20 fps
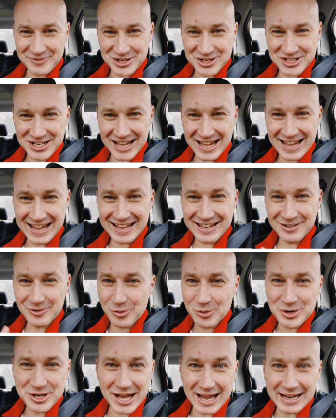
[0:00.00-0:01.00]
your day
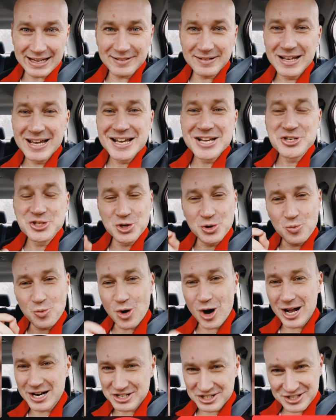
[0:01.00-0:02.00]
or night to
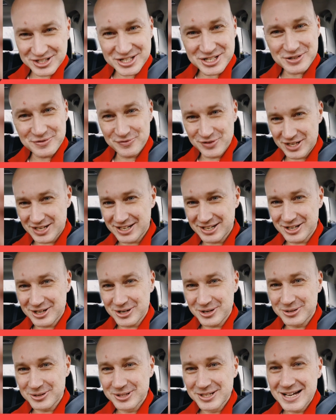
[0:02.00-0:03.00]
watch this
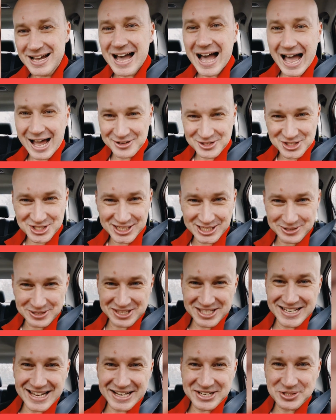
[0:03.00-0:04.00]
video. I'll see you at
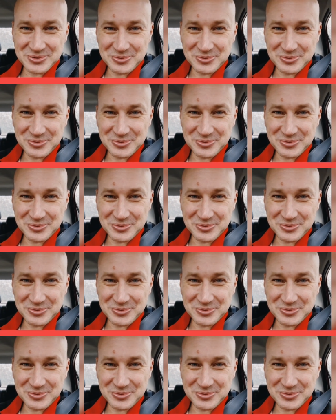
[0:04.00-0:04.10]
the next